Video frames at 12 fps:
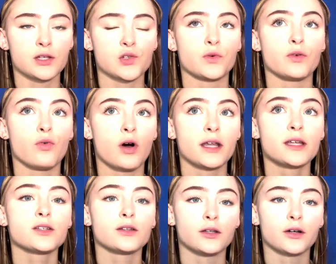we want it
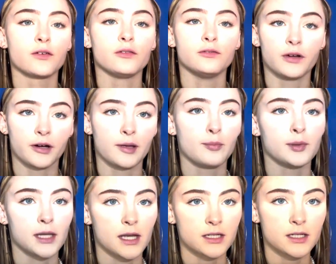to look very
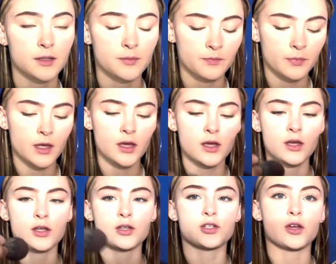blunt.
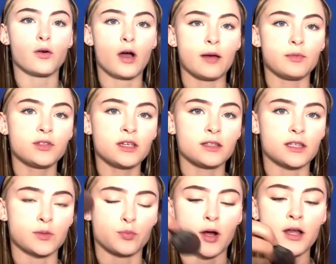So I'm using this
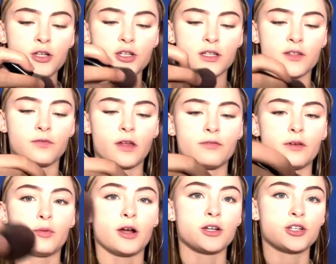brush, this fluffy
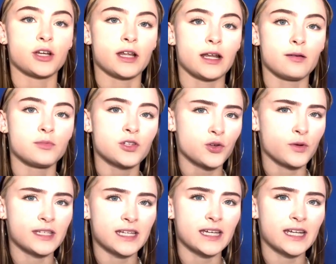brush, and I'm
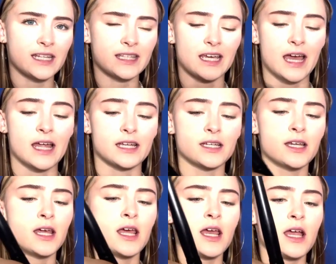squeezing it at the end.
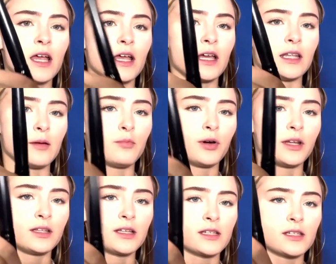And I'm putting
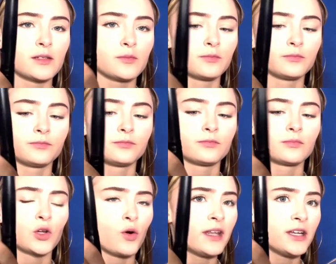this
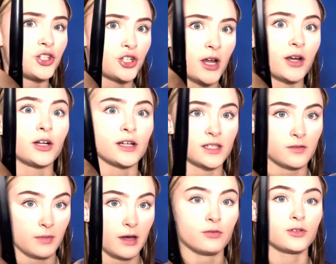quite a generous
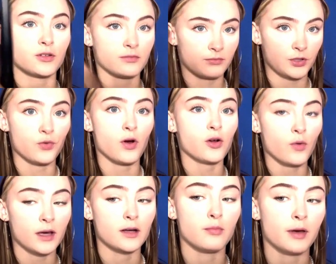amount. You want
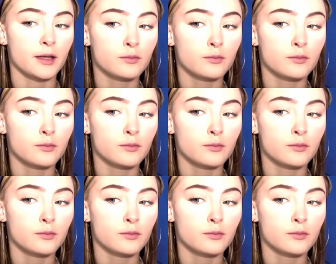quite a bit.